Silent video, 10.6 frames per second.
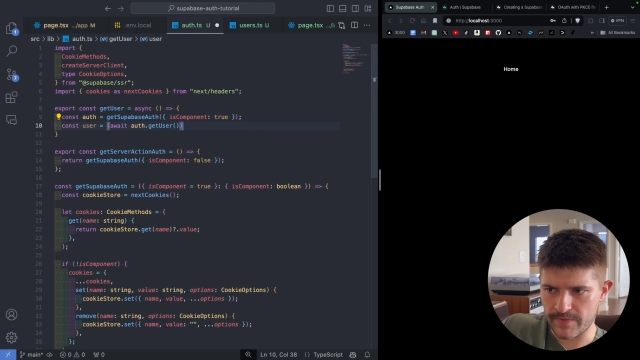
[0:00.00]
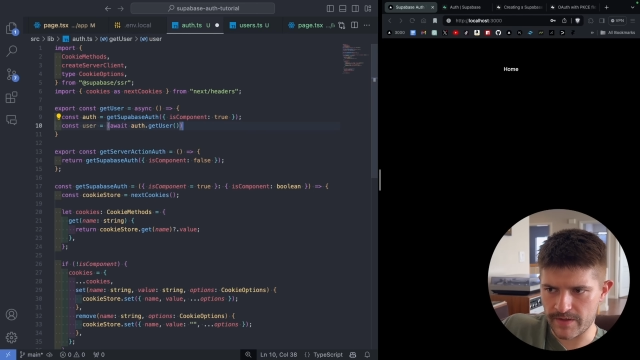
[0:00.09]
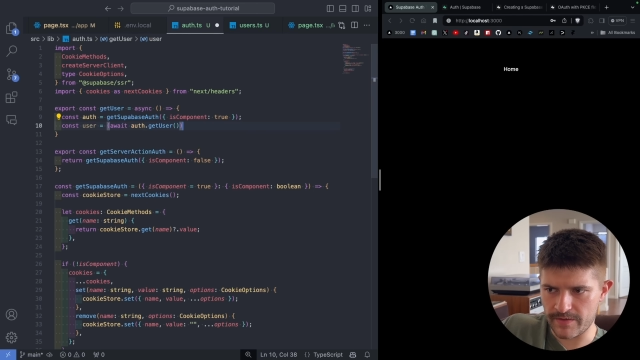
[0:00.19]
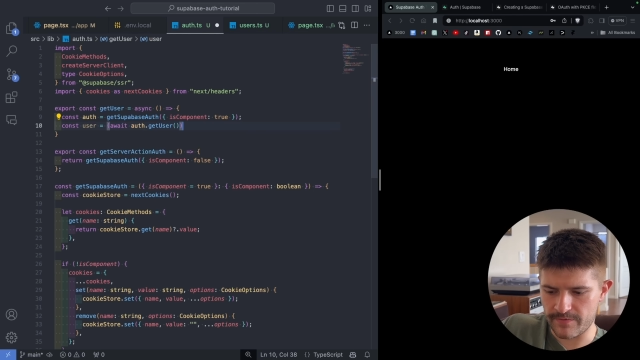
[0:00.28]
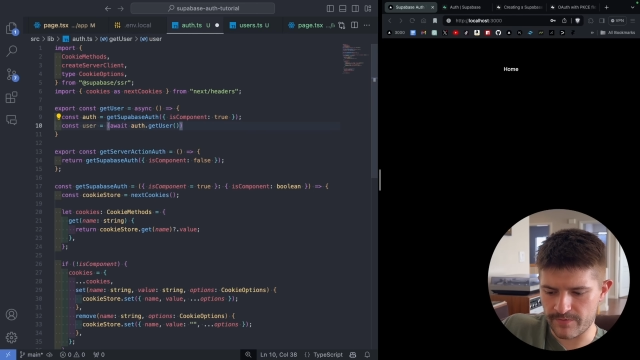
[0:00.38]

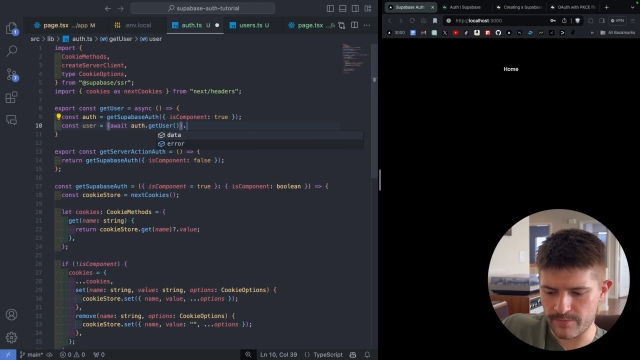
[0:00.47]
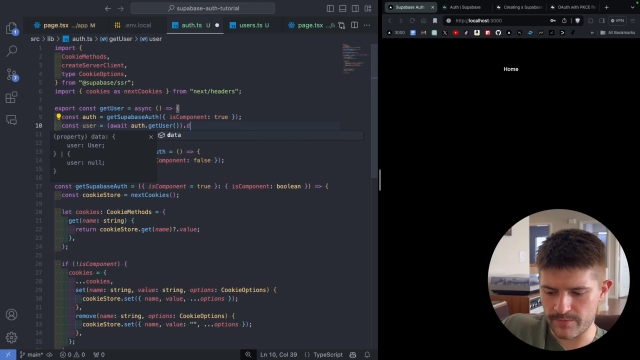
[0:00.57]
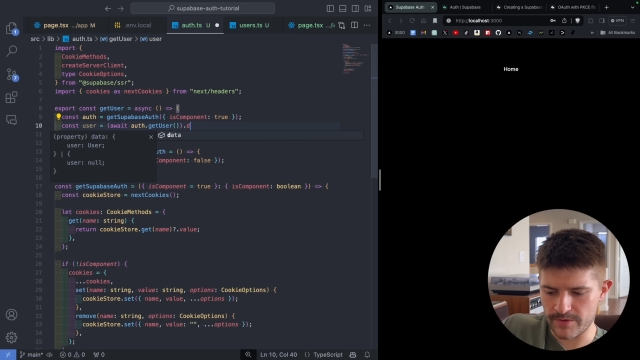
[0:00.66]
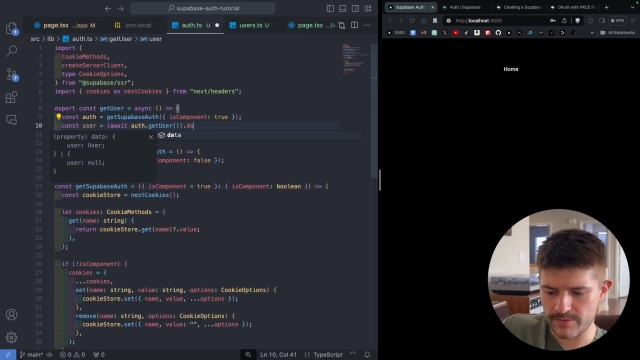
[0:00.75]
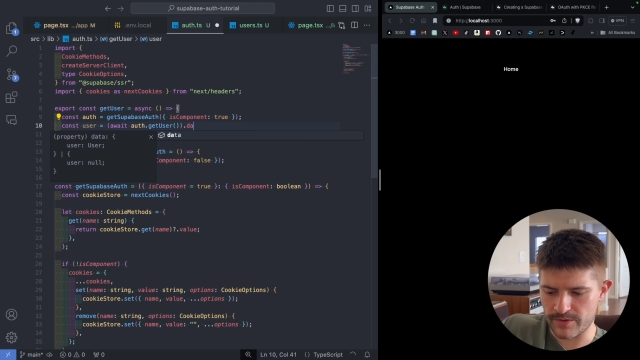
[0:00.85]
And then from
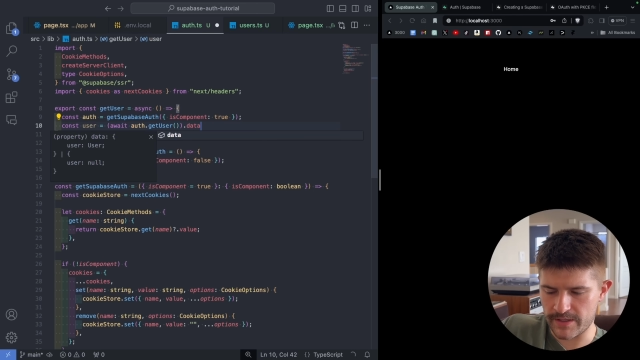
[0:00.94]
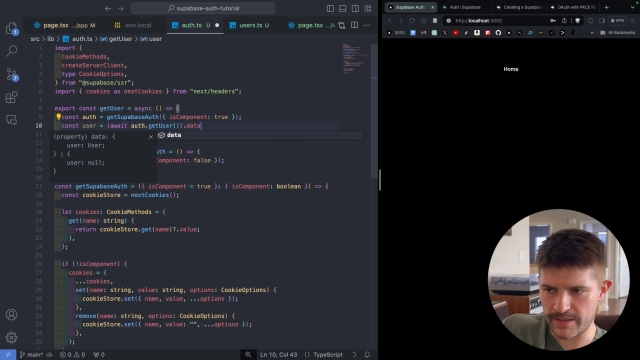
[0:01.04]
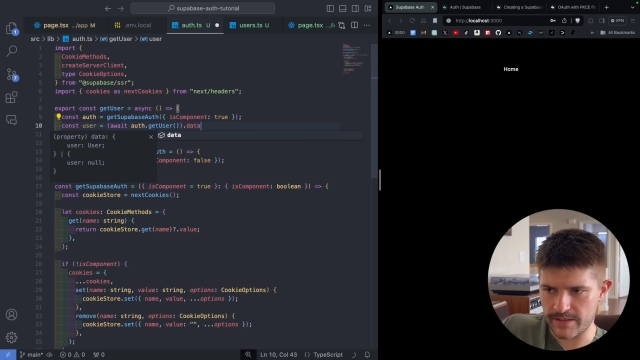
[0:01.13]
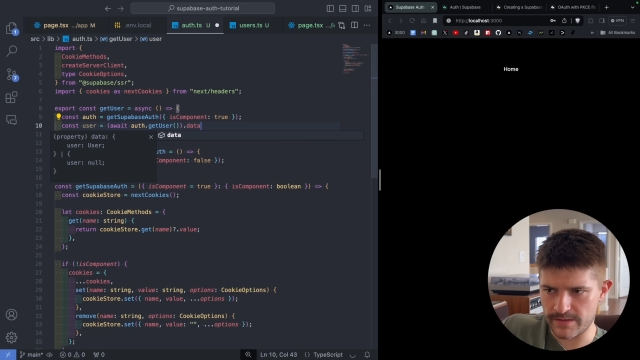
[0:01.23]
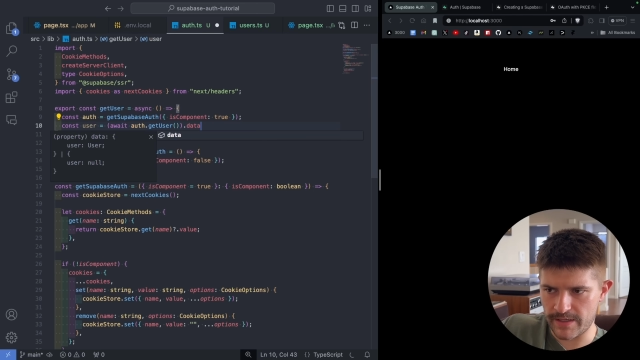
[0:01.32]
this, we're going to
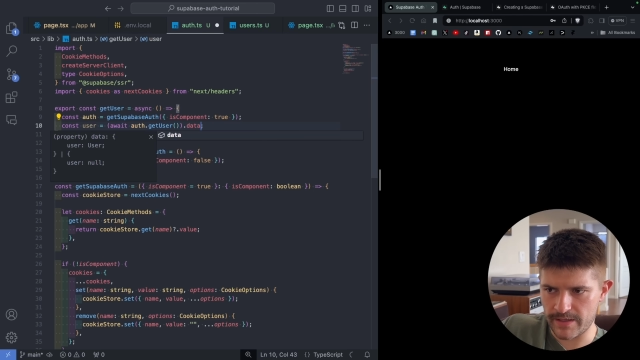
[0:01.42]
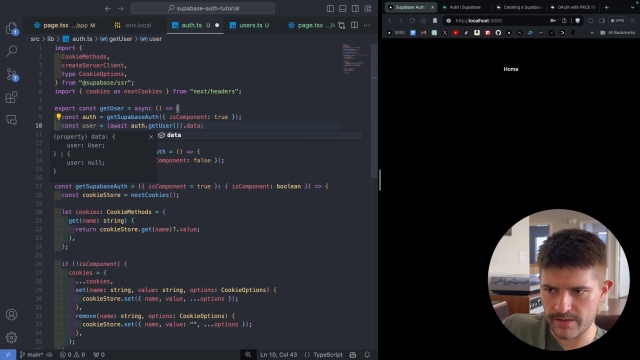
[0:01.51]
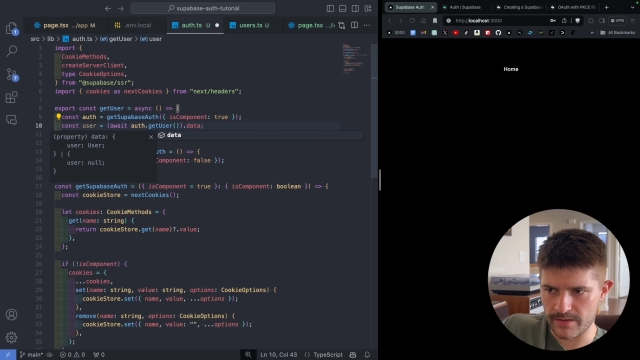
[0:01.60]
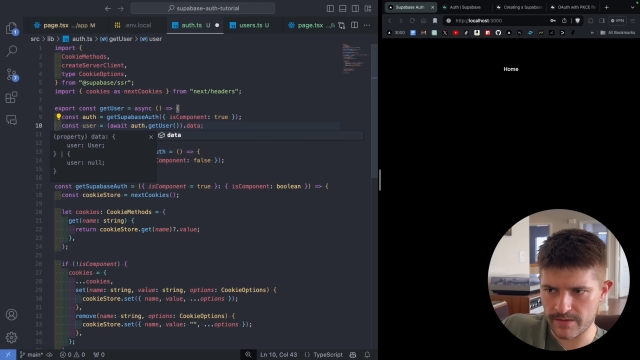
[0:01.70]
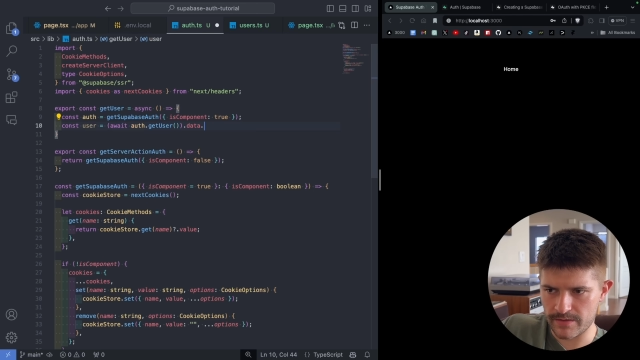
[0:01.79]
get
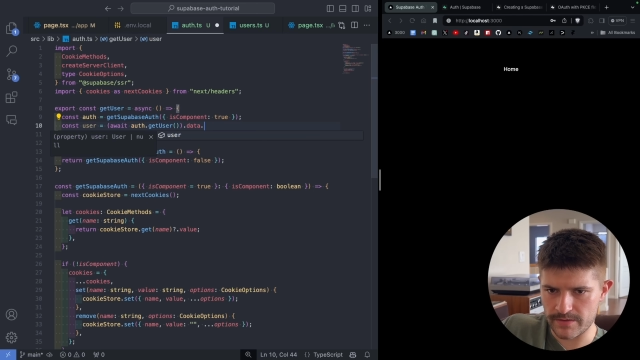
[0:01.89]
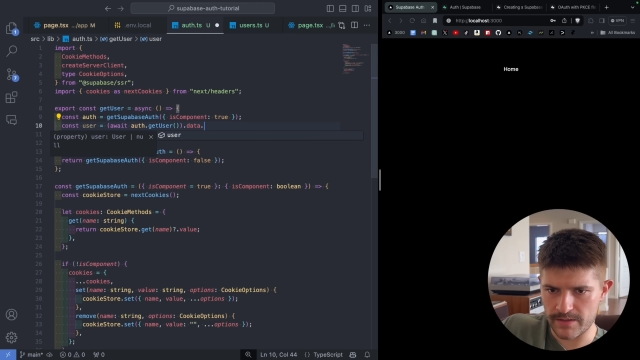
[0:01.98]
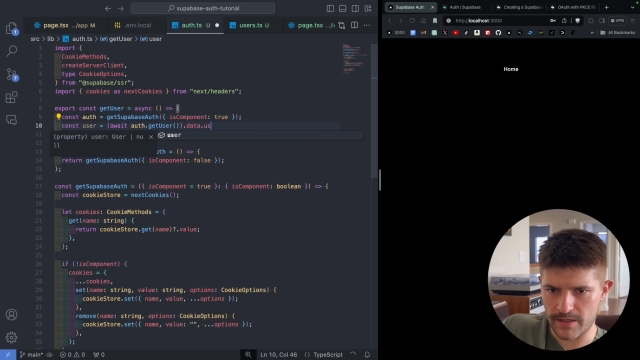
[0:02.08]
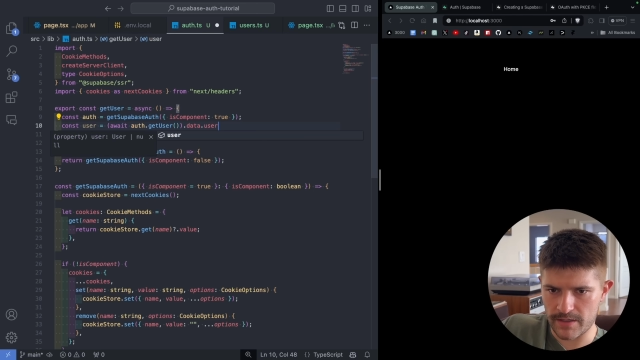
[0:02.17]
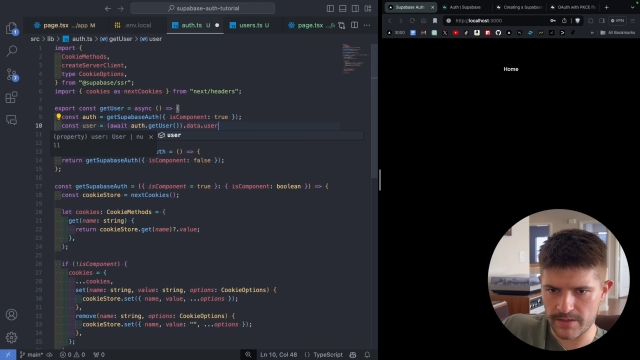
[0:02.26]
data
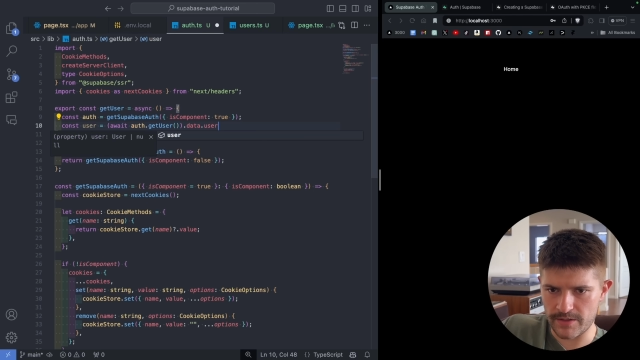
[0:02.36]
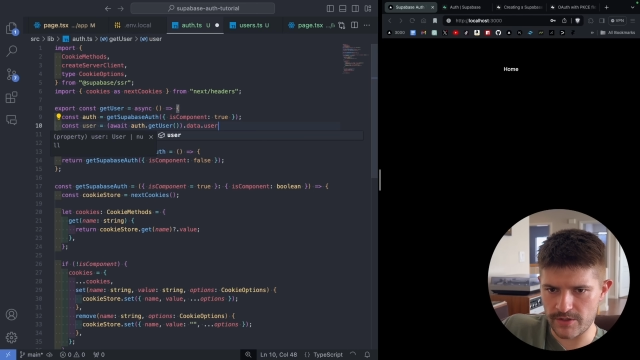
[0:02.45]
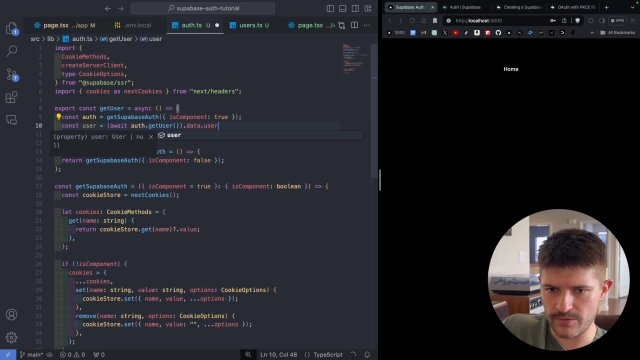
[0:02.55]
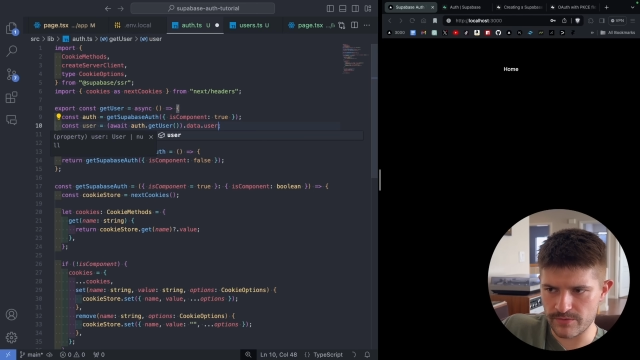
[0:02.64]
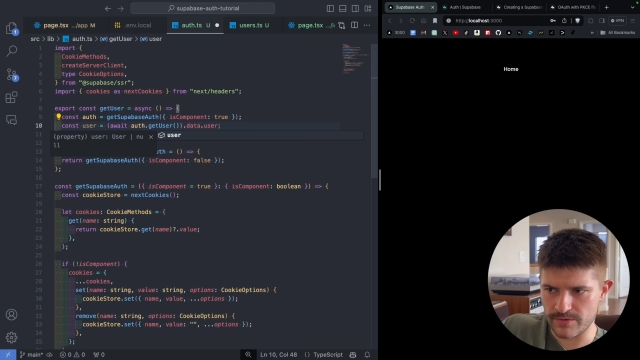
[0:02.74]
dot
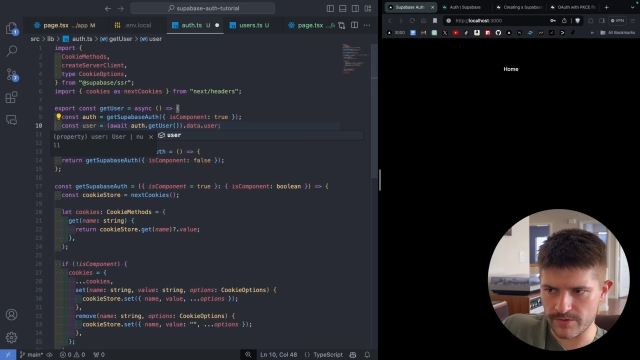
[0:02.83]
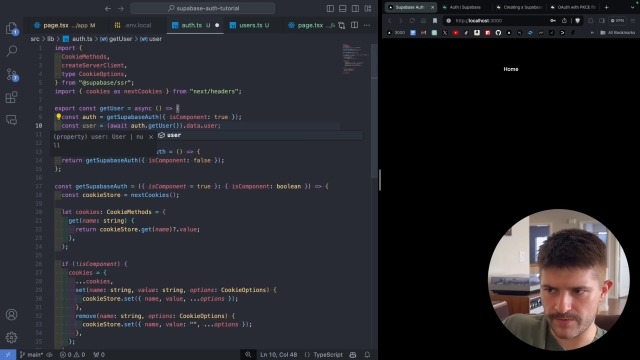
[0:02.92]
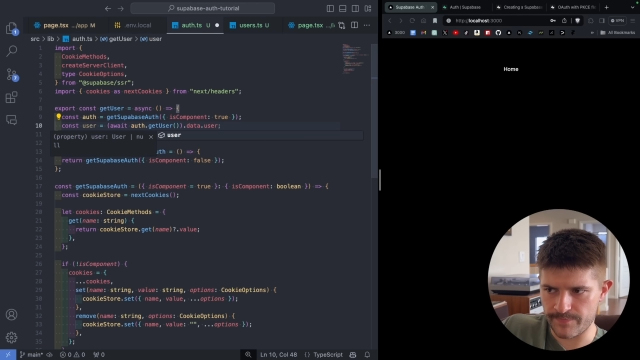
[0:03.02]
user.